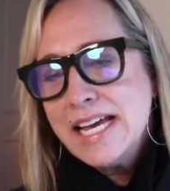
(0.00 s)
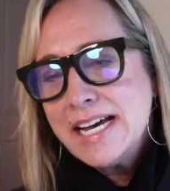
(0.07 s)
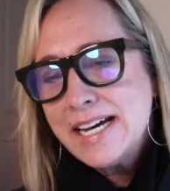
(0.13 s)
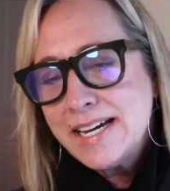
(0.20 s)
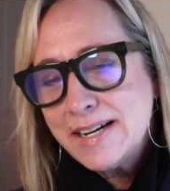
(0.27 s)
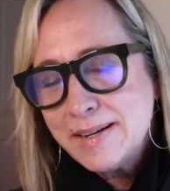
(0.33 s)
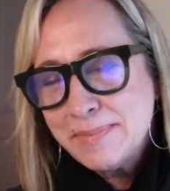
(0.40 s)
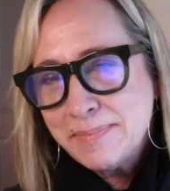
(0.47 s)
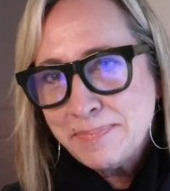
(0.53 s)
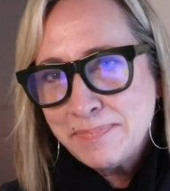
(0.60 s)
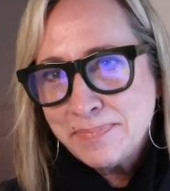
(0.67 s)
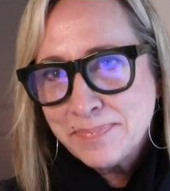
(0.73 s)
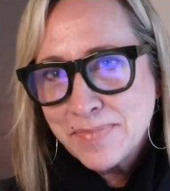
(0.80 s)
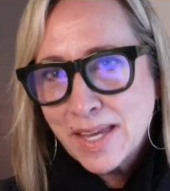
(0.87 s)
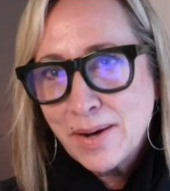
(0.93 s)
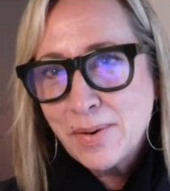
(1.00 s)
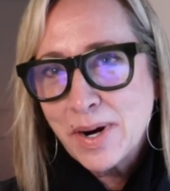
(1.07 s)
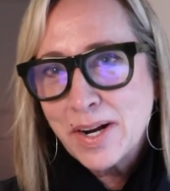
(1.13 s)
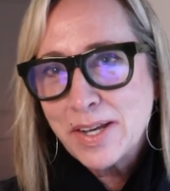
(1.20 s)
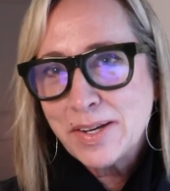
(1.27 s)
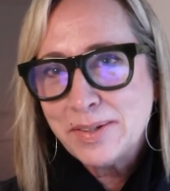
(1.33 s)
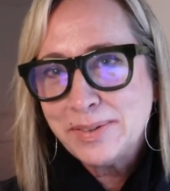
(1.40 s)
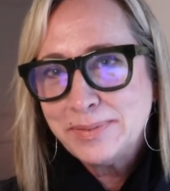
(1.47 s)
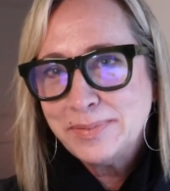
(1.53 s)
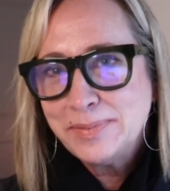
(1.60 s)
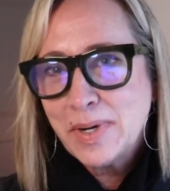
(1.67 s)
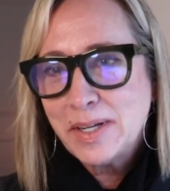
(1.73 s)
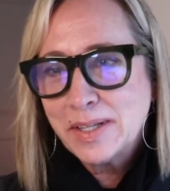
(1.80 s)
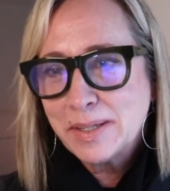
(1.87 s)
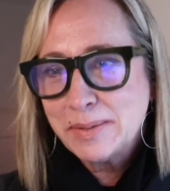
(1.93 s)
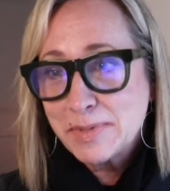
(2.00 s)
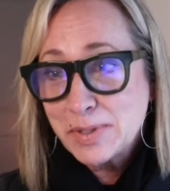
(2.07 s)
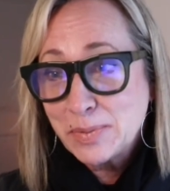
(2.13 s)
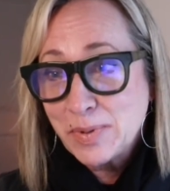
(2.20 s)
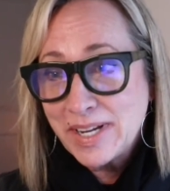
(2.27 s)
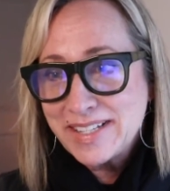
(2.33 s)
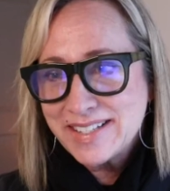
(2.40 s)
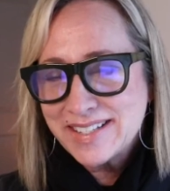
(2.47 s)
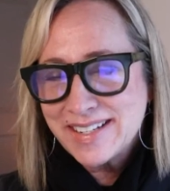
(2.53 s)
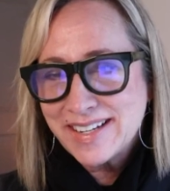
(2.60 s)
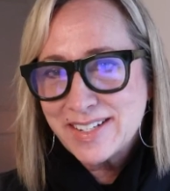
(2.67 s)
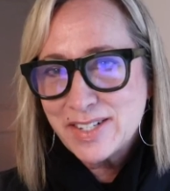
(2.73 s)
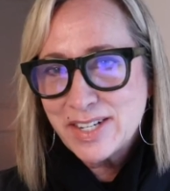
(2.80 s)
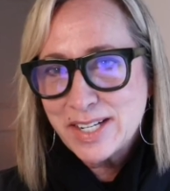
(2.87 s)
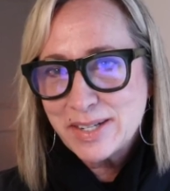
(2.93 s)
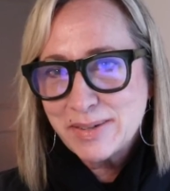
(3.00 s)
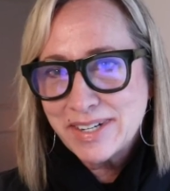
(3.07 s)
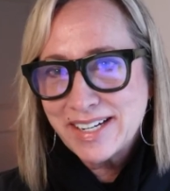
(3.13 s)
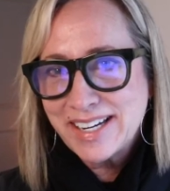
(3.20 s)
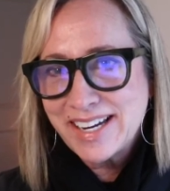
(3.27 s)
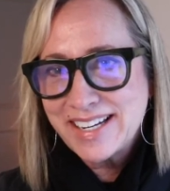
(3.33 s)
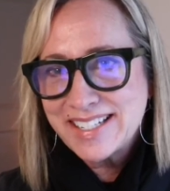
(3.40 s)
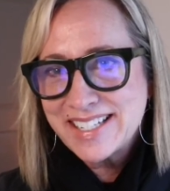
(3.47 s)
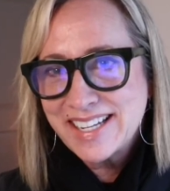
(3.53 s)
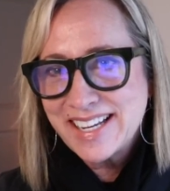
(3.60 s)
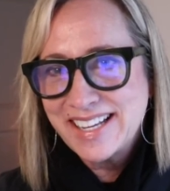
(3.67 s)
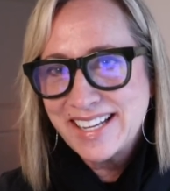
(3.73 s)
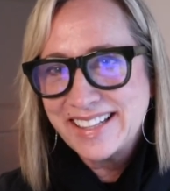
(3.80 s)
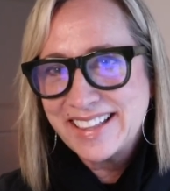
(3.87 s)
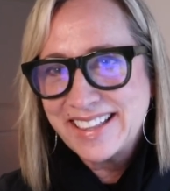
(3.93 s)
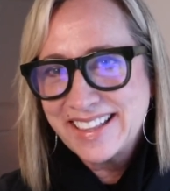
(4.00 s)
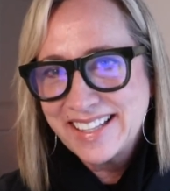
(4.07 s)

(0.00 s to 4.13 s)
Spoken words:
How are you? Welcome to Wednesday, January 18th.